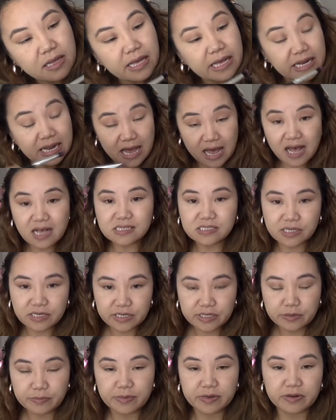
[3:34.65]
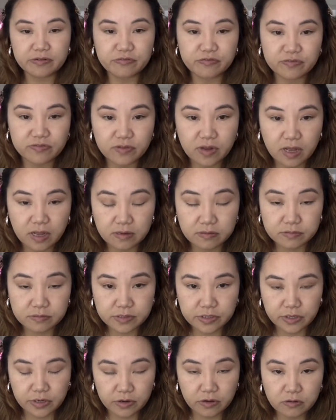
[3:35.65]
It has a little bit of
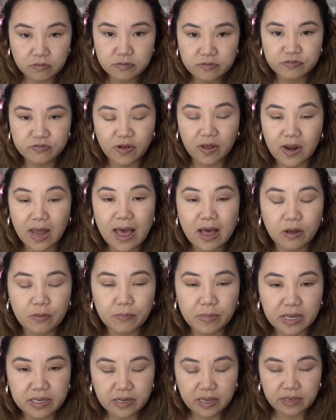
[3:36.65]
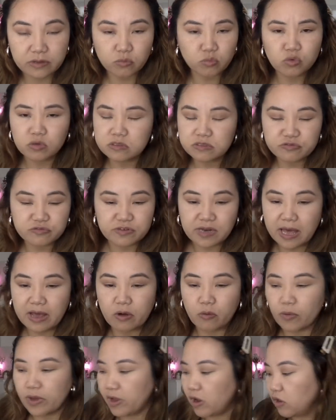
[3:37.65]
fallout, but it won't fly
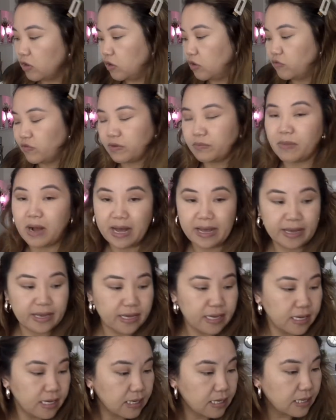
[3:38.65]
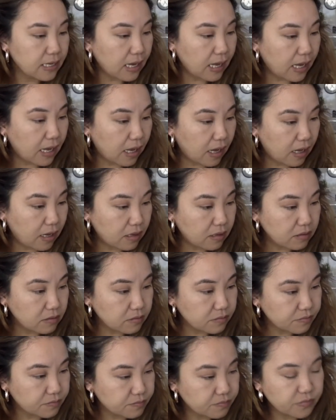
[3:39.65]
away all over my
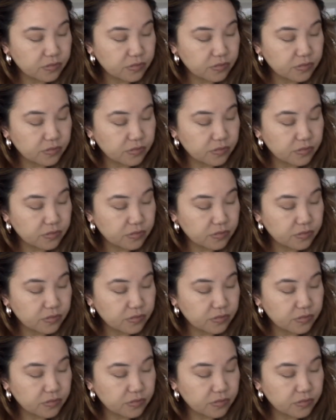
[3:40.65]
palette.